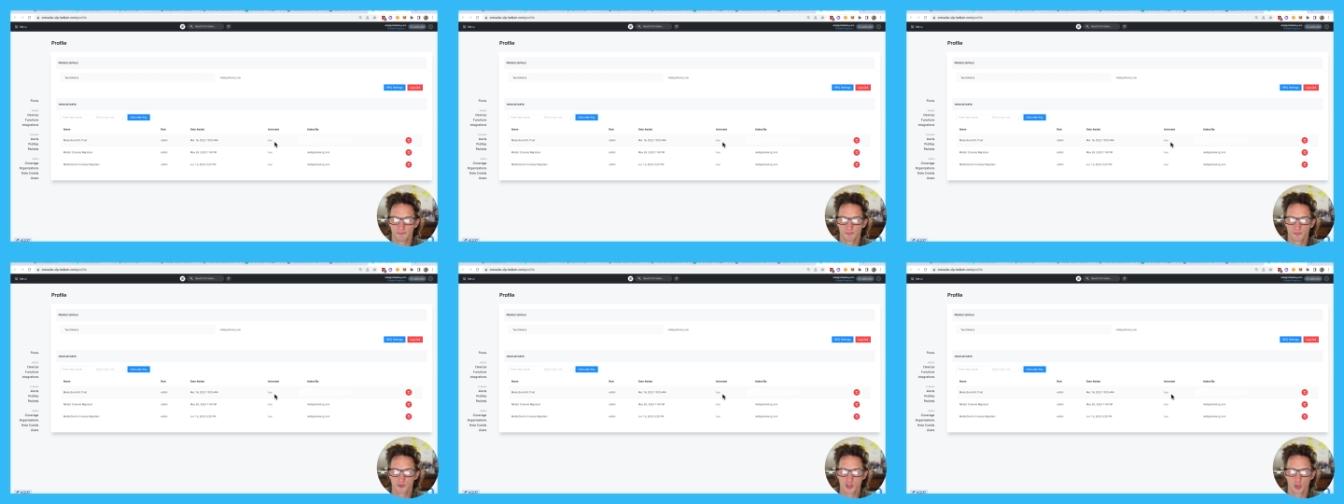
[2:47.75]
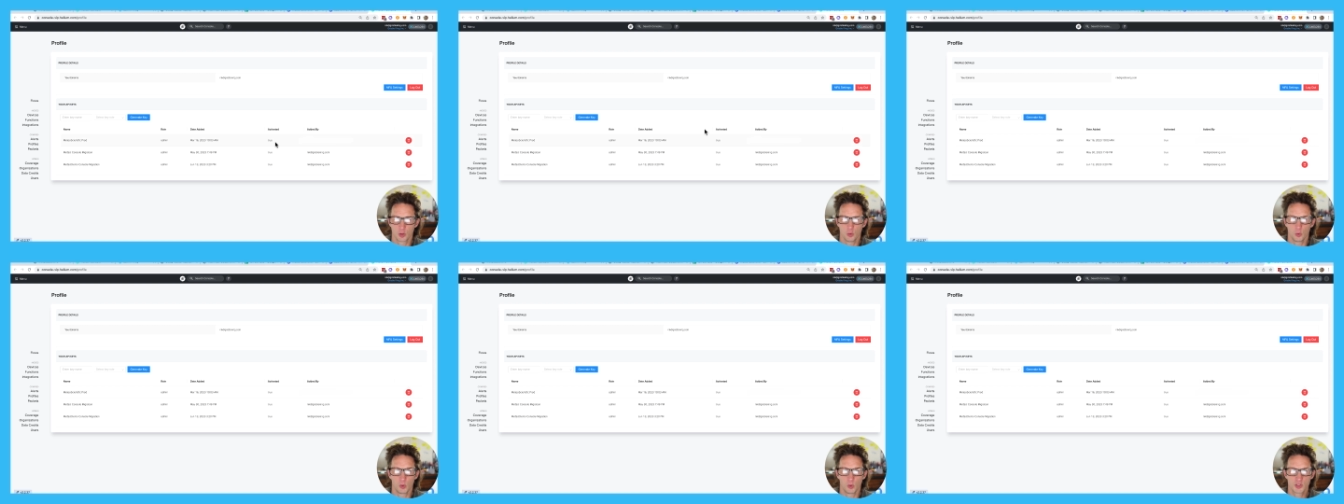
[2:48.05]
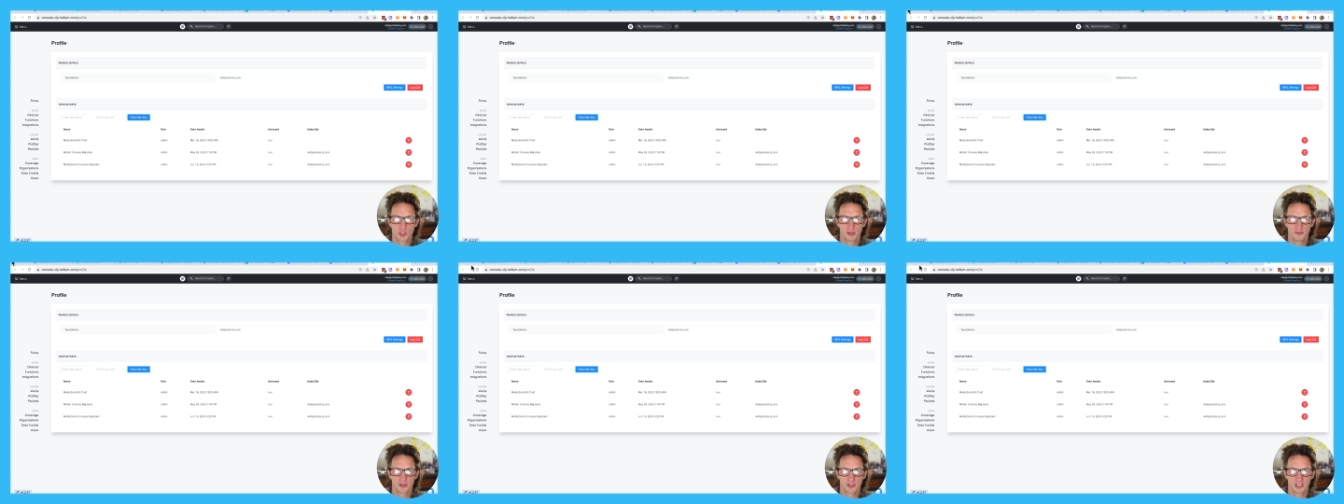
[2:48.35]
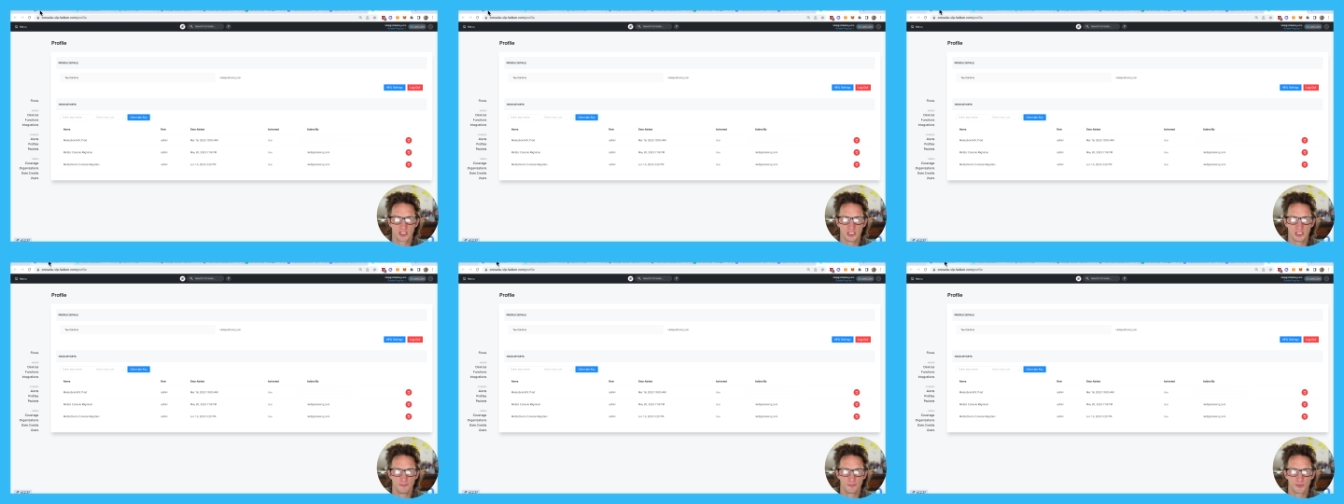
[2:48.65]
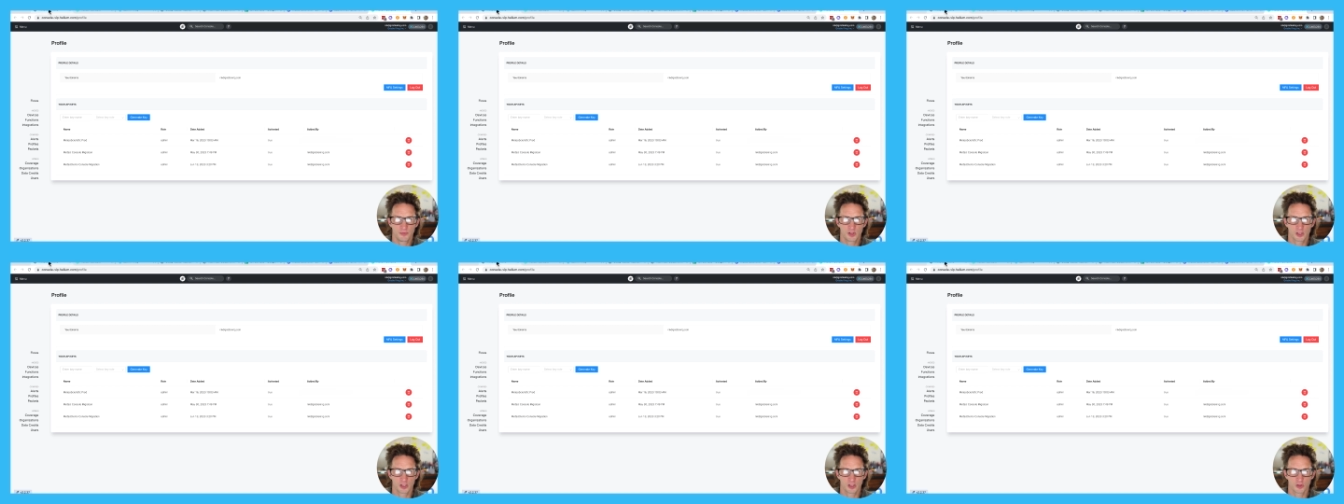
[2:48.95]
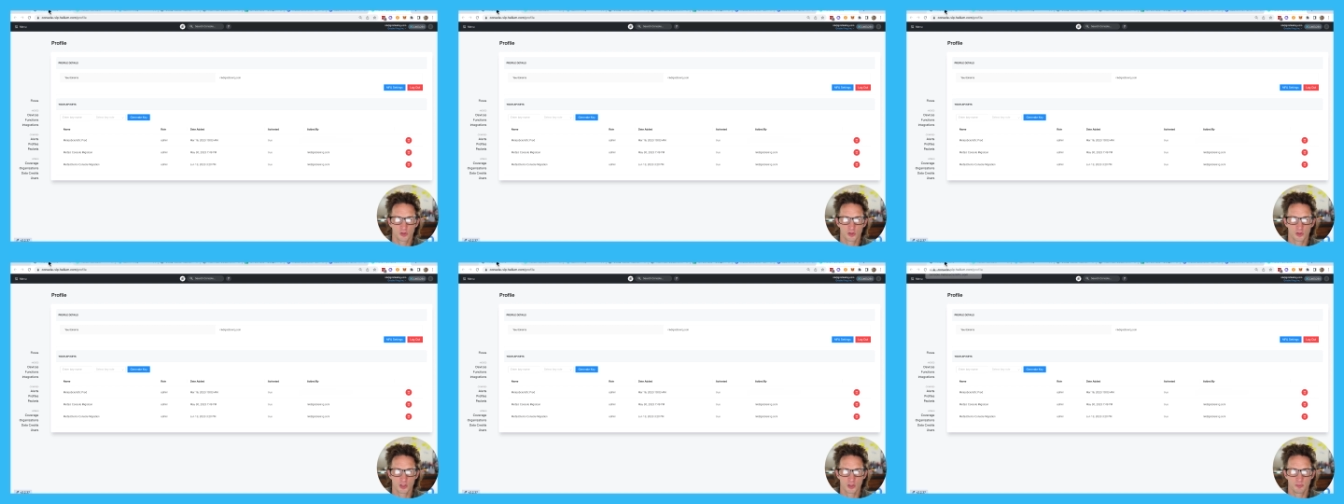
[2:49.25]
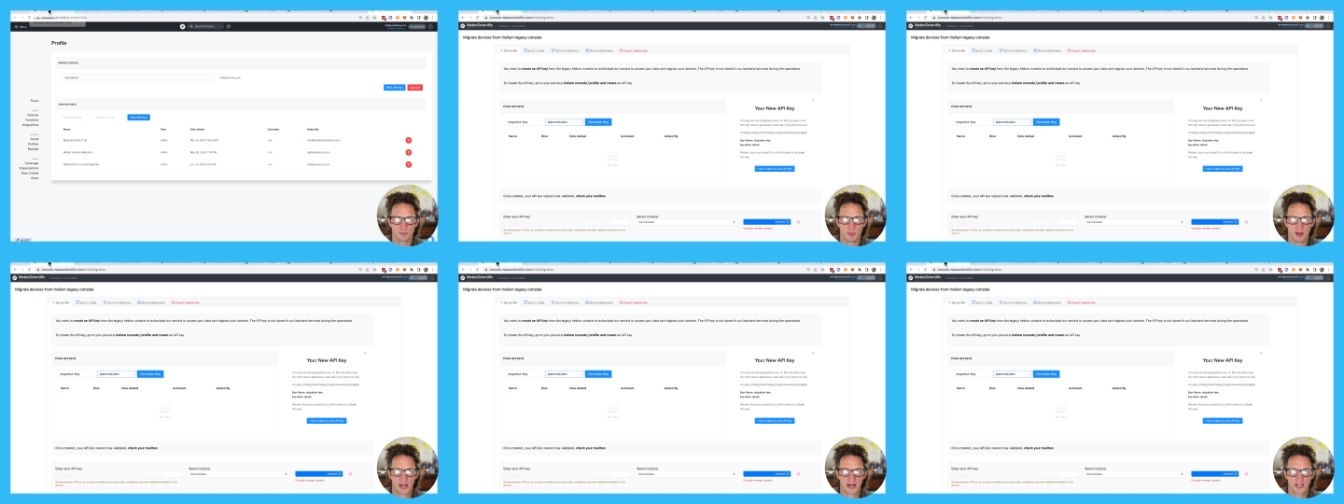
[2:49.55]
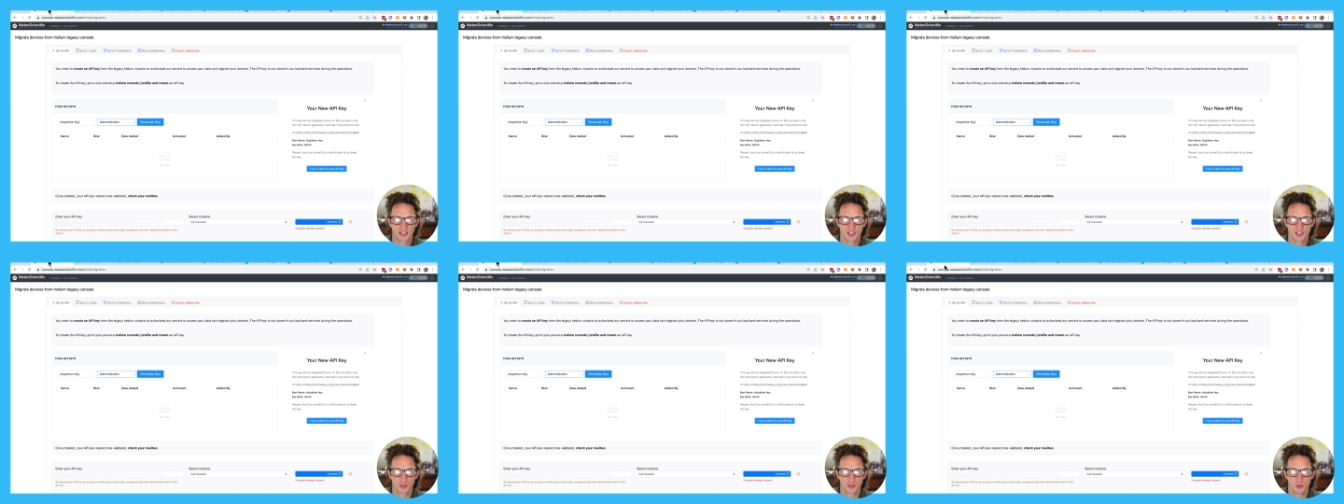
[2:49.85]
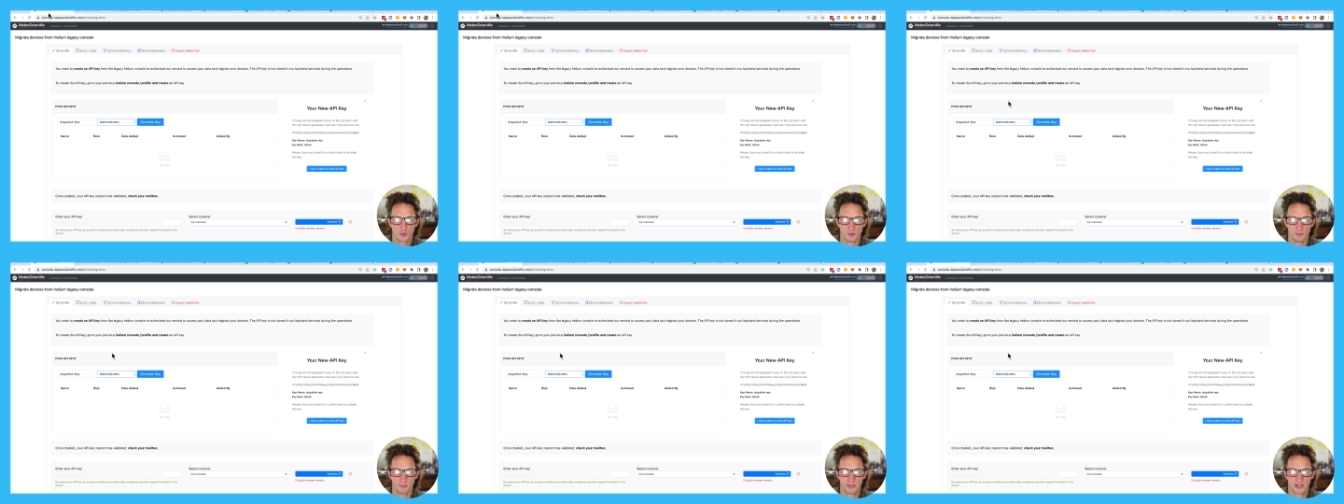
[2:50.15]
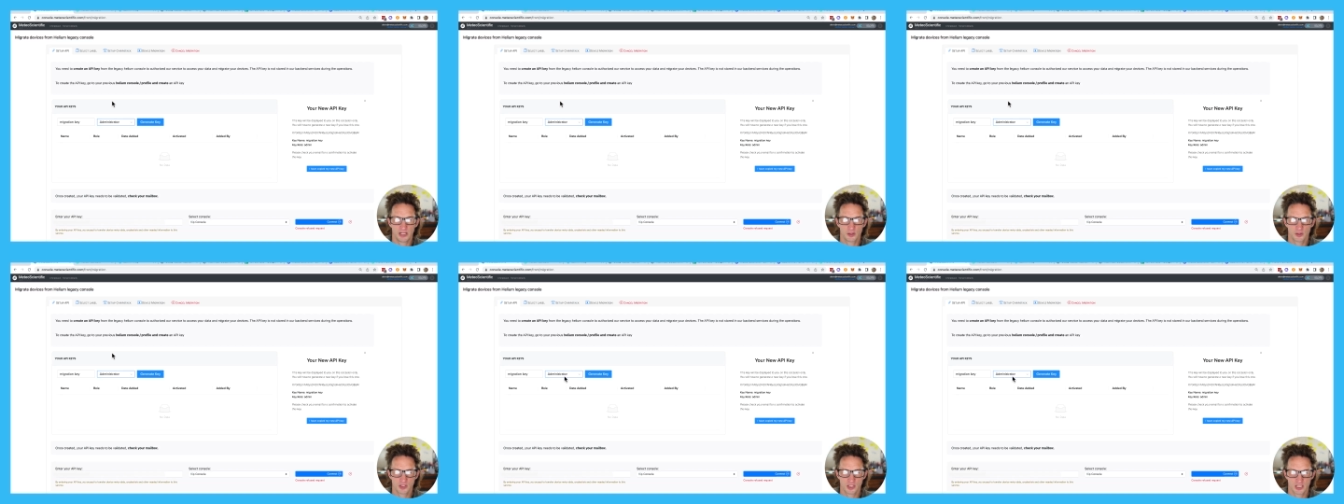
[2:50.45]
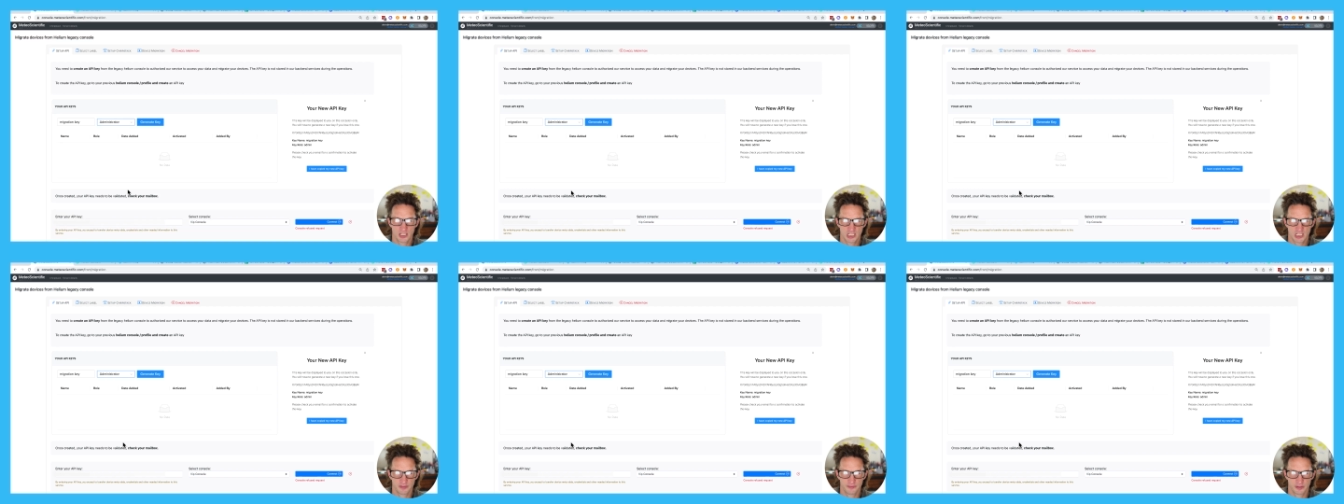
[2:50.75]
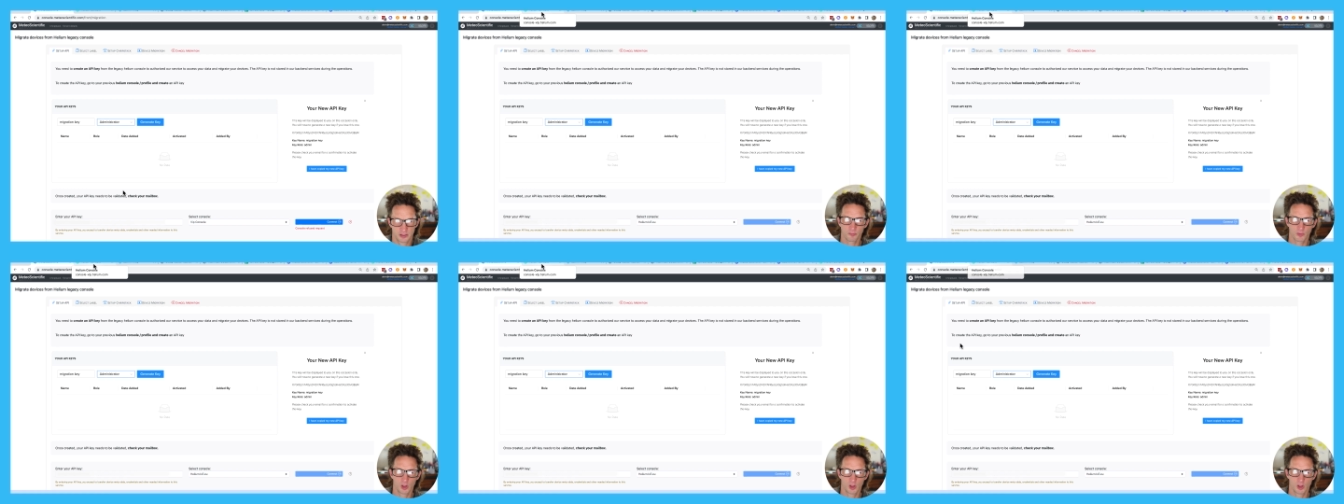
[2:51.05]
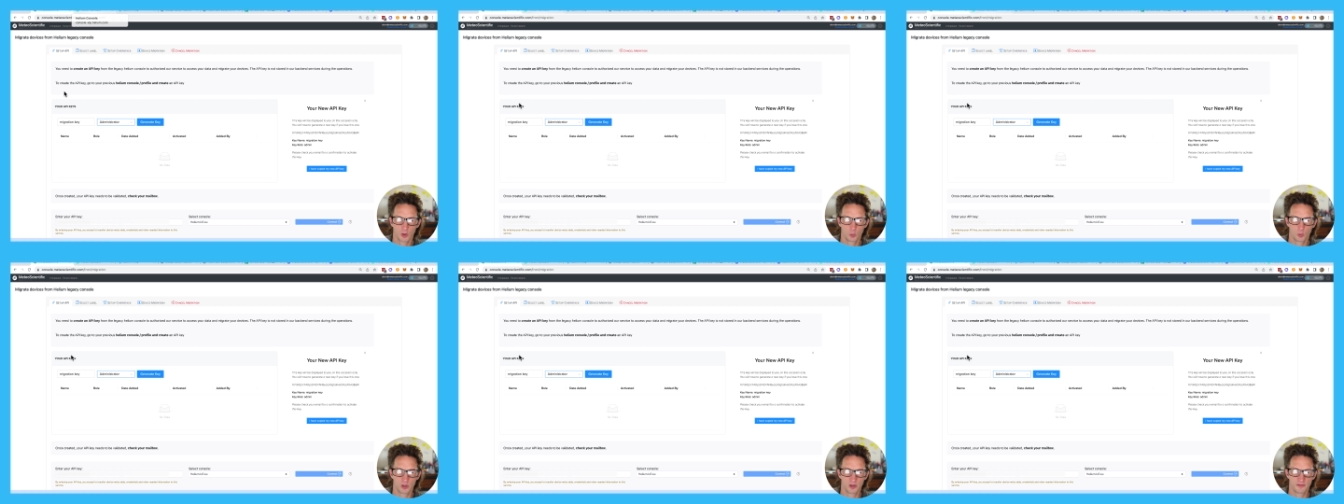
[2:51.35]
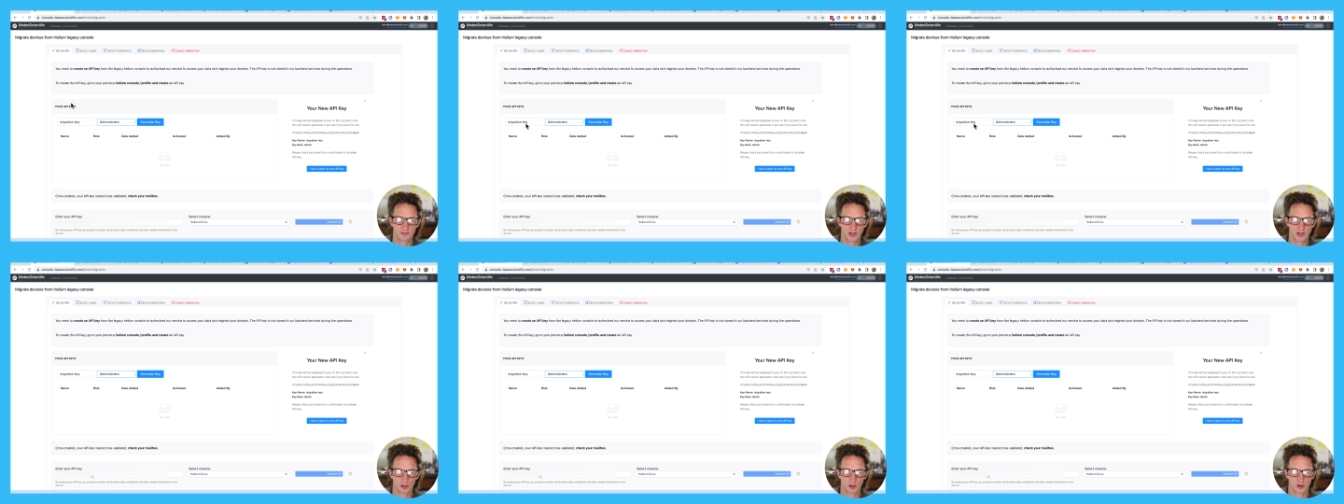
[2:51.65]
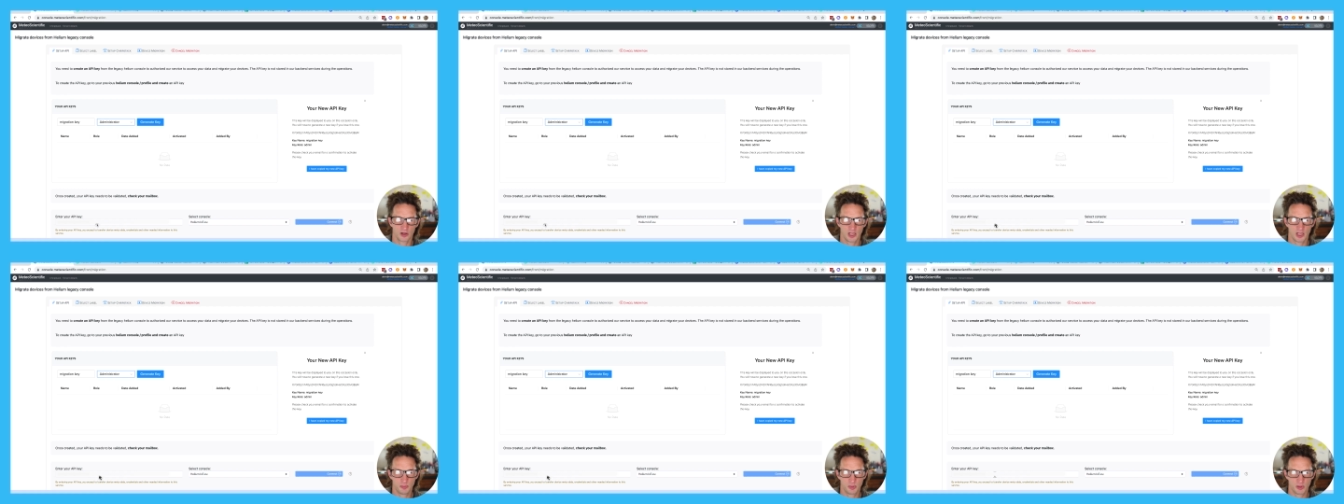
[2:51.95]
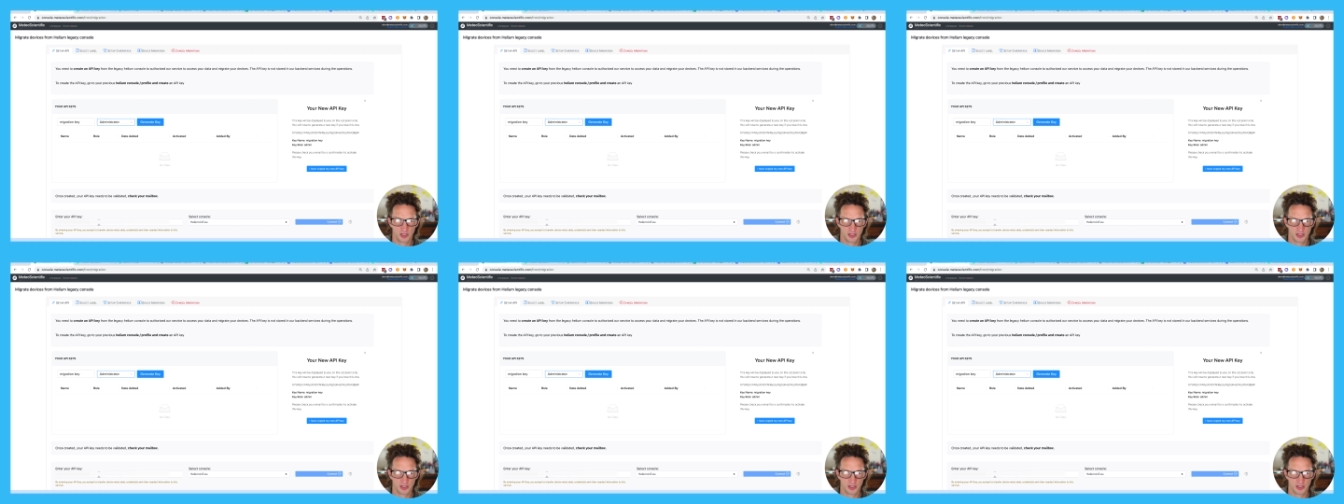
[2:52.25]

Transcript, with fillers: So once you have your key, you're going to cruise back to MeteoScientific. We've got our API